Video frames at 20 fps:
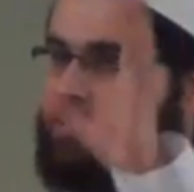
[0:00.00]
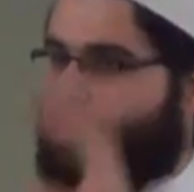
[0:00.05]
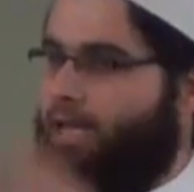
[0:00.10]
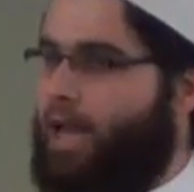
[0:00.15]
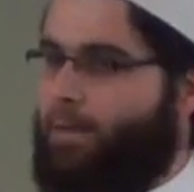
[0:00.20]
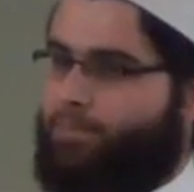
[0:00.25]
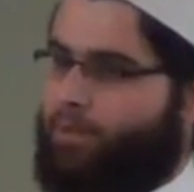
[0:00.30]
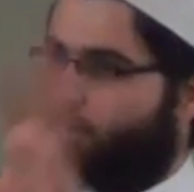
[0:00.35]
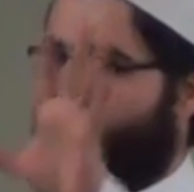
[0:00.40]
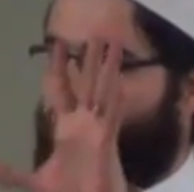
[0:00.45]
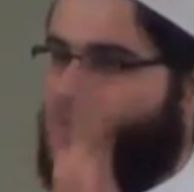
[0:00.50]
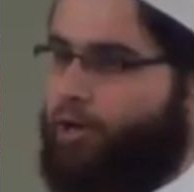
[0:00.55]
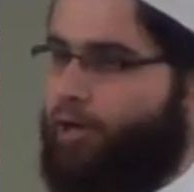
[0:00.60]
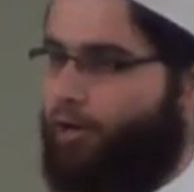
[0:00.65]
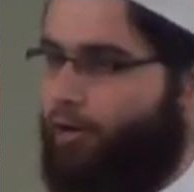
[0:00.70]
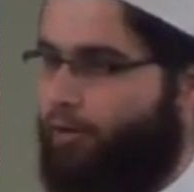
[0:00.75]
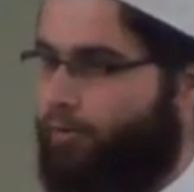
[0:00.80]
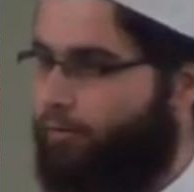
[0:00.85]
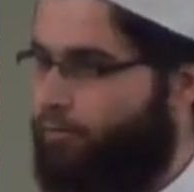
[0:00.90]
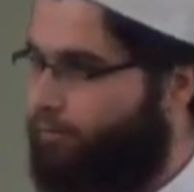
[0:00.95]
a slap, they don't
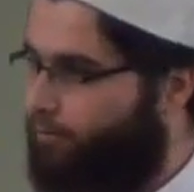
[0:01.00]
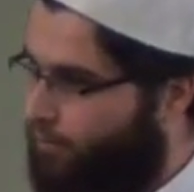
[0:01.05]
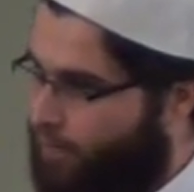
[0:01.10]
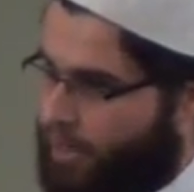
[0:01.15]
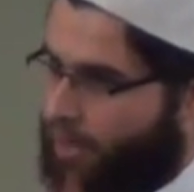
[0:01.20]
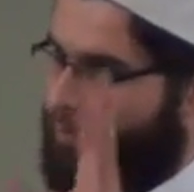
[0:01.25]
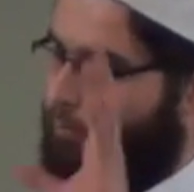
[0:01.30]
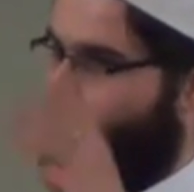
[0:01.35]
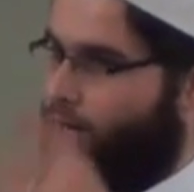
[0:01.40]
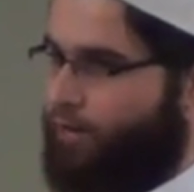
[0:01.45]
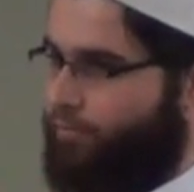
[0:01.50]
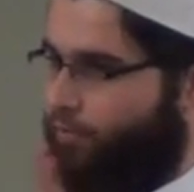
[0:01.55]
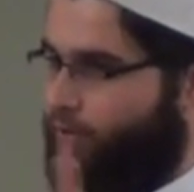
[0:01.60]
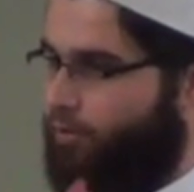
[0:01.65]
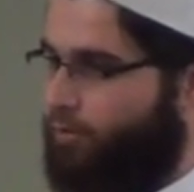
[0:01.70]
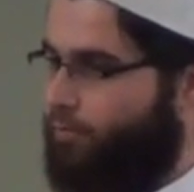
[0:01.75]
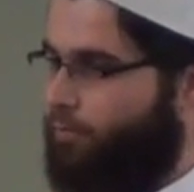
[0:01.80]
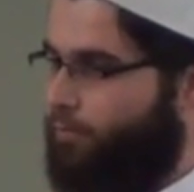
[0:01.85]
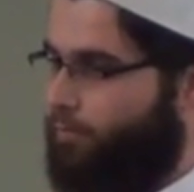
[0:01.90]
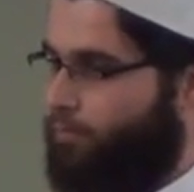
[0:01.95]
care. Fine,
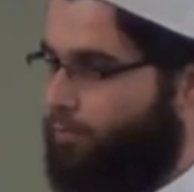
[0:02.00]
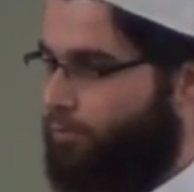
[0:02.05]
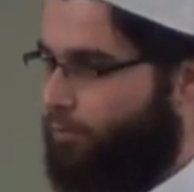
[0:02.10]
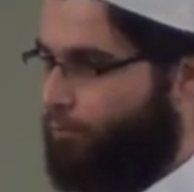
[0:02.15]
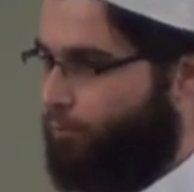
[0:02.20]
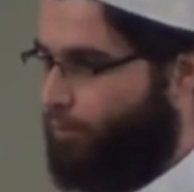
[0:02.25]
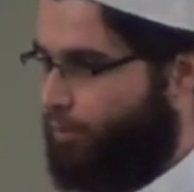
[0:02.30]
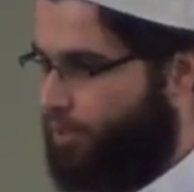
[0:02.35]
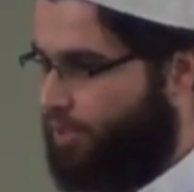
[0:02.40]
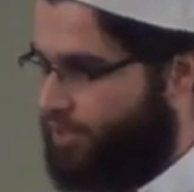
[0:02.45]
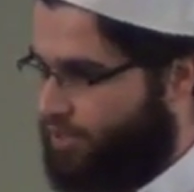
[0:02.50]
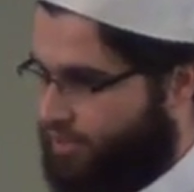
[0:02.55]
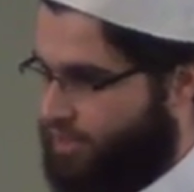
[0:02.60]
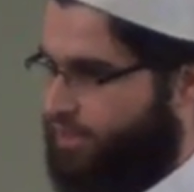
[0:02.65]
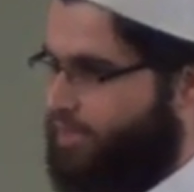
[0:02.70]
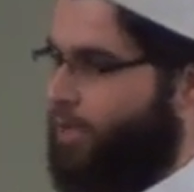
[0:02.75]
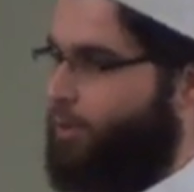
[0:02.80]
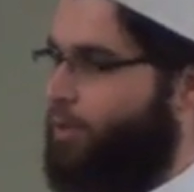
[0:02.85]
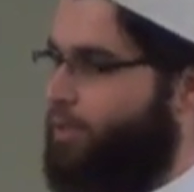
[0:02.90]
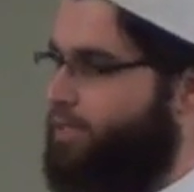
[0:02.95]
whatever. We just
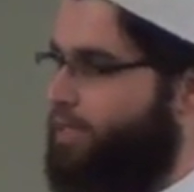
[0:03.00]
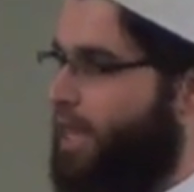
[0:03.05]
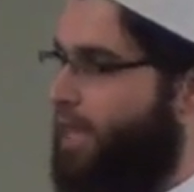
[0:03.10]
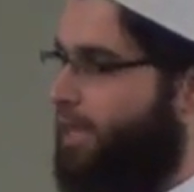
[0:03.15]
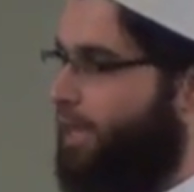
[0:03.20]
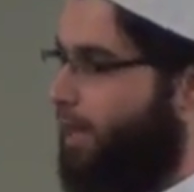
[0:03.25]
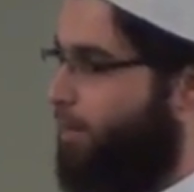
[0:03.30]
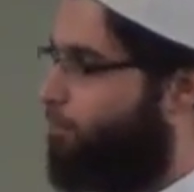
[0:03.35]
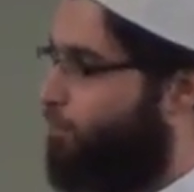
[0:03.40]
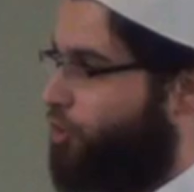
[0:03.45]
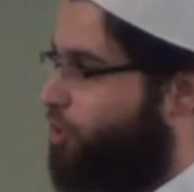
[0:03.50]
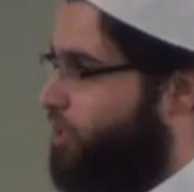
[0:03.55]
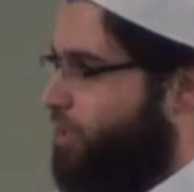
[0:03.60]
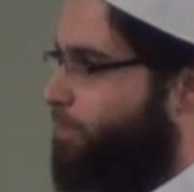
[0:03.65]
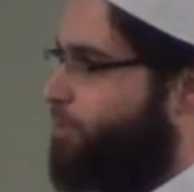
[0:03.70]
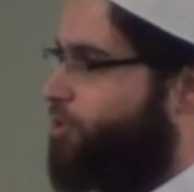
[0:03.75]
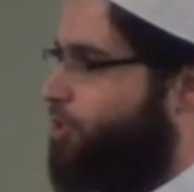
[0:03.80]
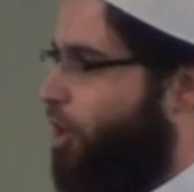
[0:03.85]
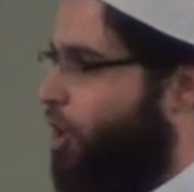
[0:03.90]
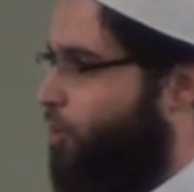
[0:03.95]
sit down and take it.
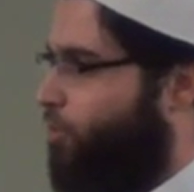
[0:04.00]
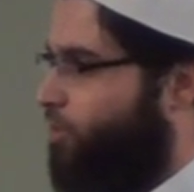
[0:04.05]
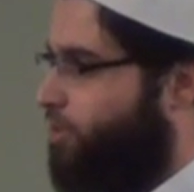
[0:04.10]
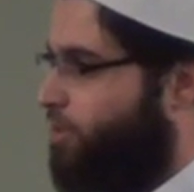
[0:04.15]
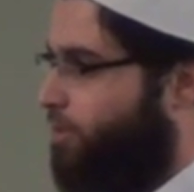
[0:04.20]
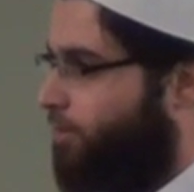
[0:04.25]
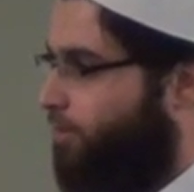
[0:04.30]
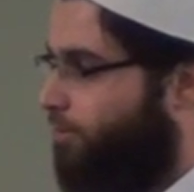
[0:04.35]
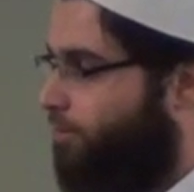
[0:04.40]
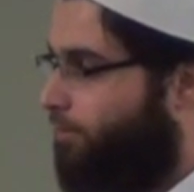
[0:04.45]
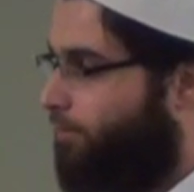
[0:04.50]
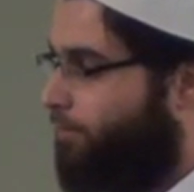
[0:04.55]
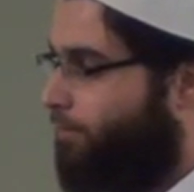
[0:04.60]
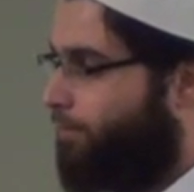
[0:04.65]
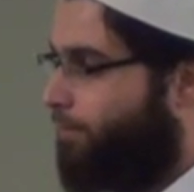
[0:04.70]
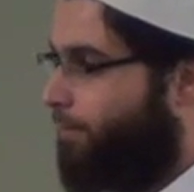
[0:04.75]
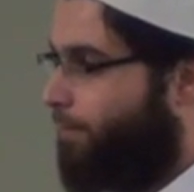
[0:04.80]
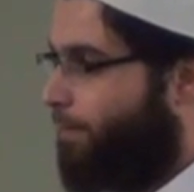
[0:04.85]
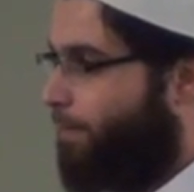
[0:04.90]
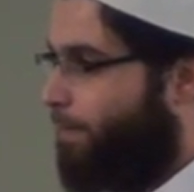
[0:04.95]
Muslims don't.
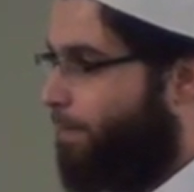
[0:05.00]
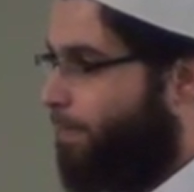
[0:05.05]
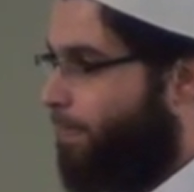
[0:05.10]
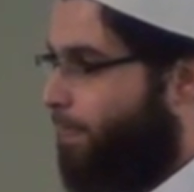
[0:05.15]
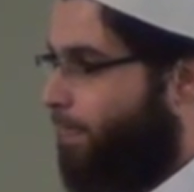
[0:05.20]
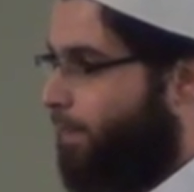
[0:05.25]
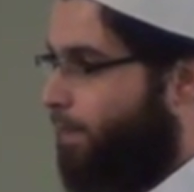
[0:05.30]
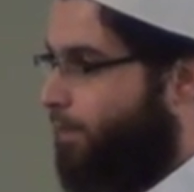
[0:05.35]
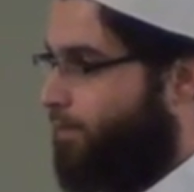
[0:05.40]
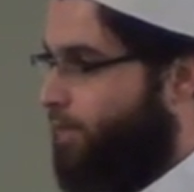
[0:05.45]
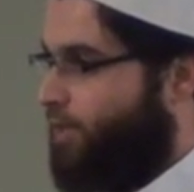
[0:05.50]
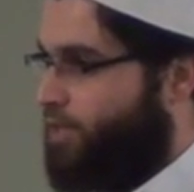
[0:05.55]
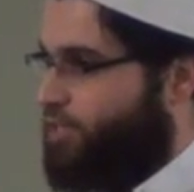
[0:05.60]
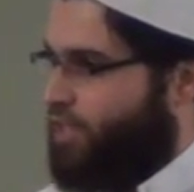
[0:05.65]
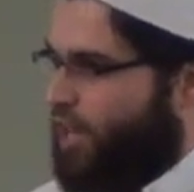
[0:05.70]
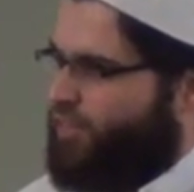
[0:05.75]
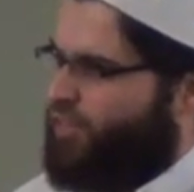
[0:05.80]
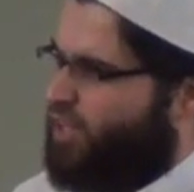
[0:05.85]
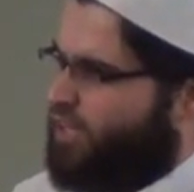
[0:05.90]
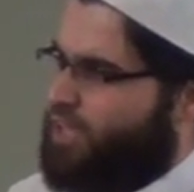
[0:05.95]
There's
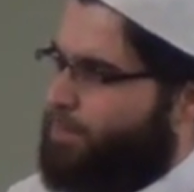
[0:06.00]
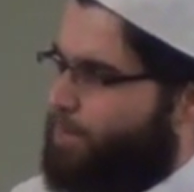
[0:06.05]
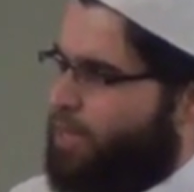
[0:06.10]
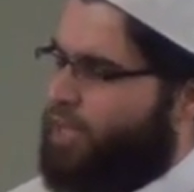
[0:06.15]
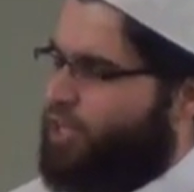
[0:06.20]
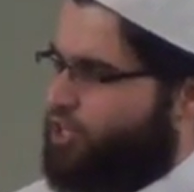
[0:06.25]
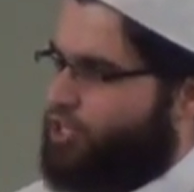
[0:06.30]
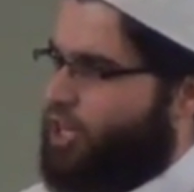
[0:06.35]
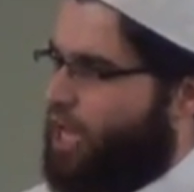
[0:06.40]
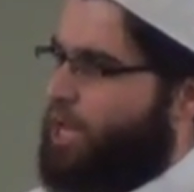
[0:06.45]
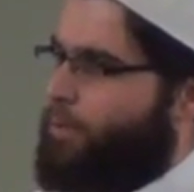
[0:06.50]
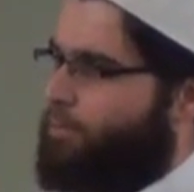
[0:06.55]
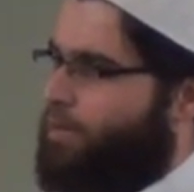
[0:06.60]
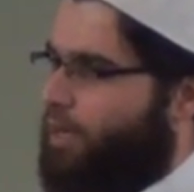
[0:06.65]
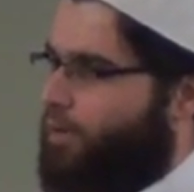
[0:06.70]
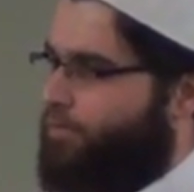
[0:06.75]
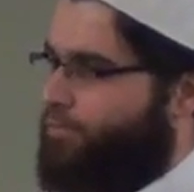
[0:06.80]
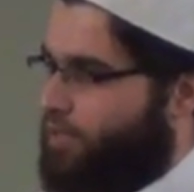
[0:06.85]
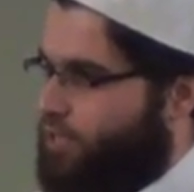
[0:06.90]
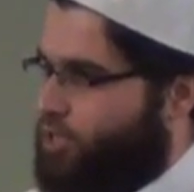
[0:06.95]
nothing to be ashamed
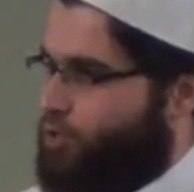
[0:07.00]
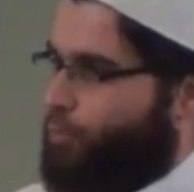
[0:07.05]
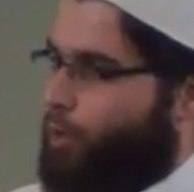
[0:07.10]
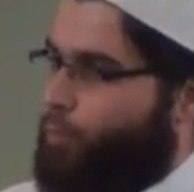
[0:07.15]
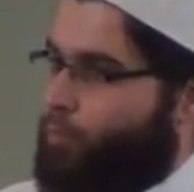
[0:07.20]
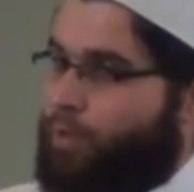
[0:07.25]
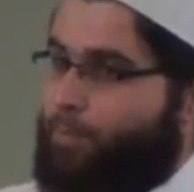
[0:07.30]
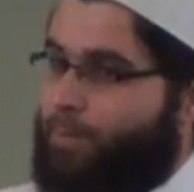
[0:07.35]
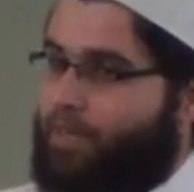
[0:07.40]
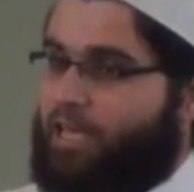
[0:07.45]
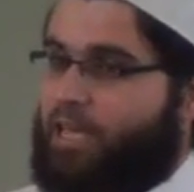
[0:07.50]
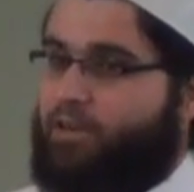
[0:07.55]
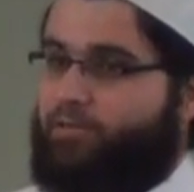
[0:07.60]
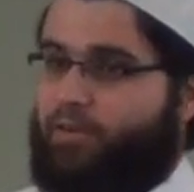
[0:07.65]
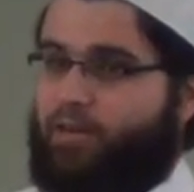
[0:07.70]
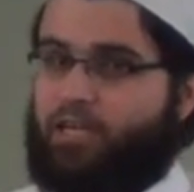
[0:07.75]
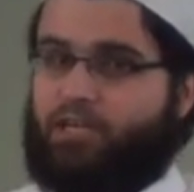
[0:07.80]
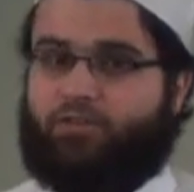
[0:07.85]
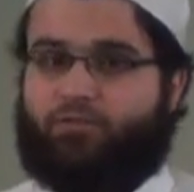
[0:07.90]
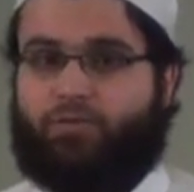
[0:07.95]
of. This is what we believe
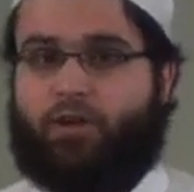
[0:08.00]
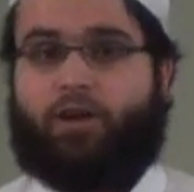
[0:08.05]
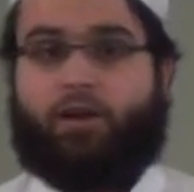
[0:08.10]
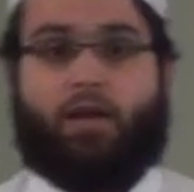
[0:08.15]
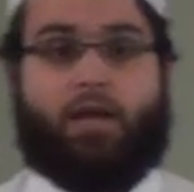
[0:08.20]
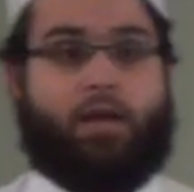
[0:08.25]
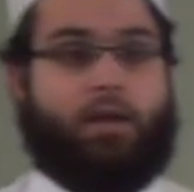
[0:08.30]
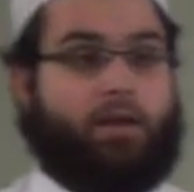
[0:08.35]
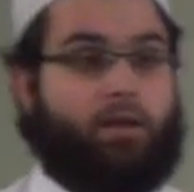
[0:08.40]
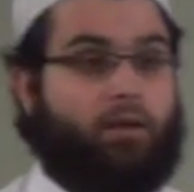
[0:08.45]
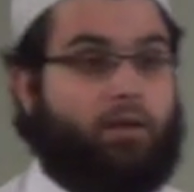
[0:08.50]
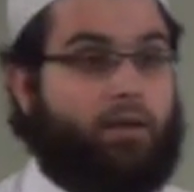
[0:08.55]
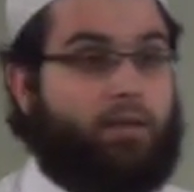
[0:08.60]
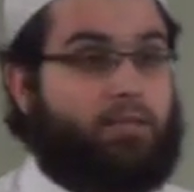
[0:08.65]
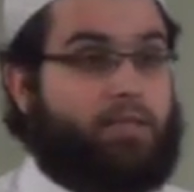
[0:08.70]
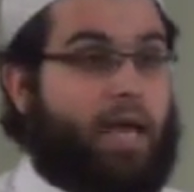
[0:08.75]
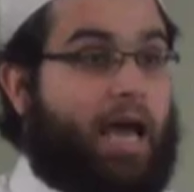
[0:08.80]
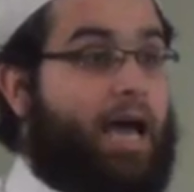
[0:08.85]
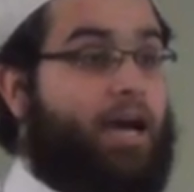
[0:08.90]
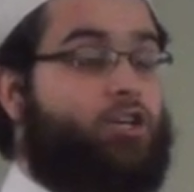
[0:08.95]
in. It's, very,
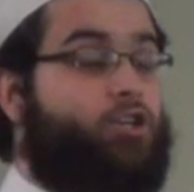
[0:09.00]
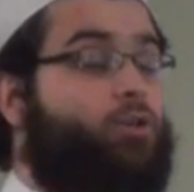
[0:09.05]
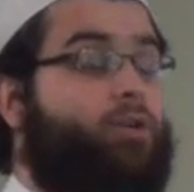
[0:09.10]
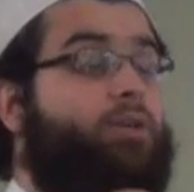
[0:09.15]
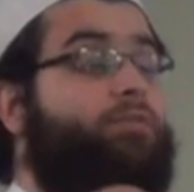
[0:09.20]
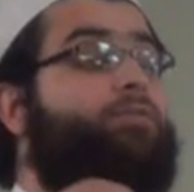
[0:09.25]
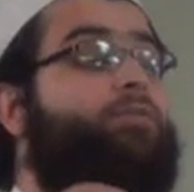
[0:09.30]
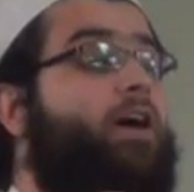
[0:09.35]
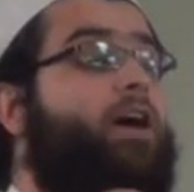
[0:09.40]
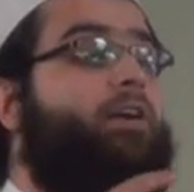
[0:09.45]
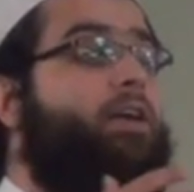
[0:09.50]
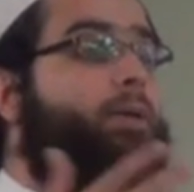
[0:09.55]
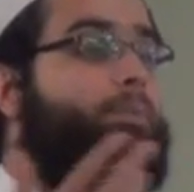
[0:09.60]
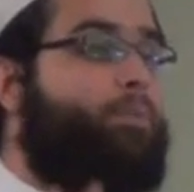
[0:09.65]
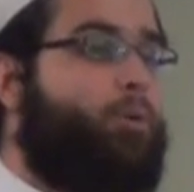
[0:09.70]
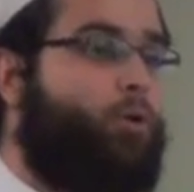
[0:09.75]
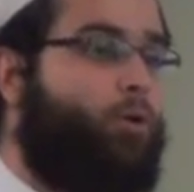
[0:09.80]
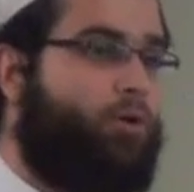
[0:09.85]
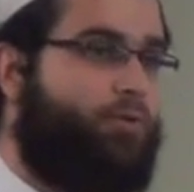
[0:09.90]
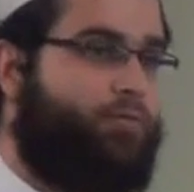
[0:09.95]
it's actually very
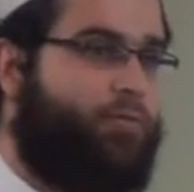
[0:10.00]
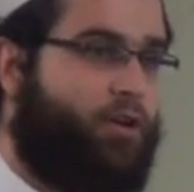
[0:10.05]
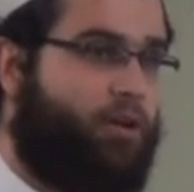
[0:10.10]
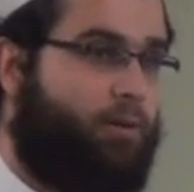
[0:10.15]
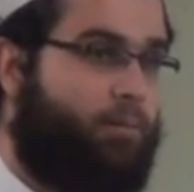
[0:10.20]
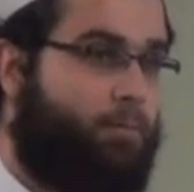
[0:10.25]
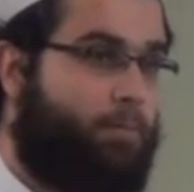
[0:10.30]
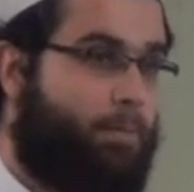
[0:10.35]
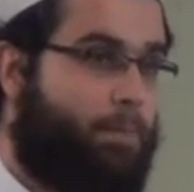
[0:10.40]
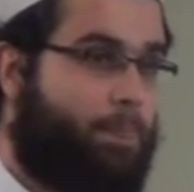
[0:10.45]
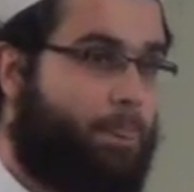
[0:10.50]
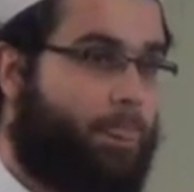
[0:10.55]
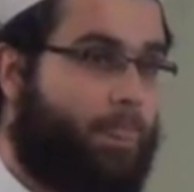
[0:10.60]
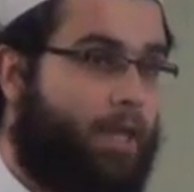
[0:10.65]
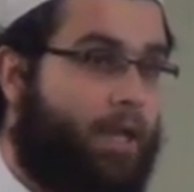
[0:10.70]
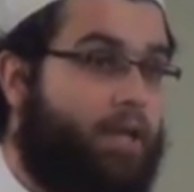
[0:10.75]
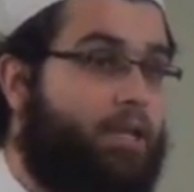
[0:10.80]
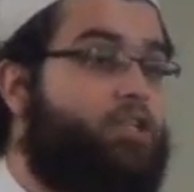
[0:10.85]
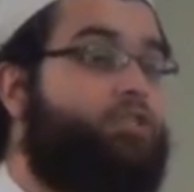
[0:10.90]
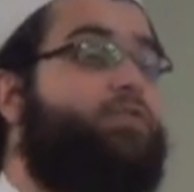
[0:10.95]
beautiful
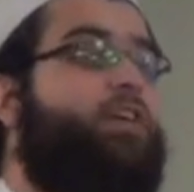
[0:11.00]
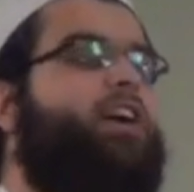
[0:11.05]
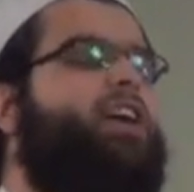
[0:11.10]
and it's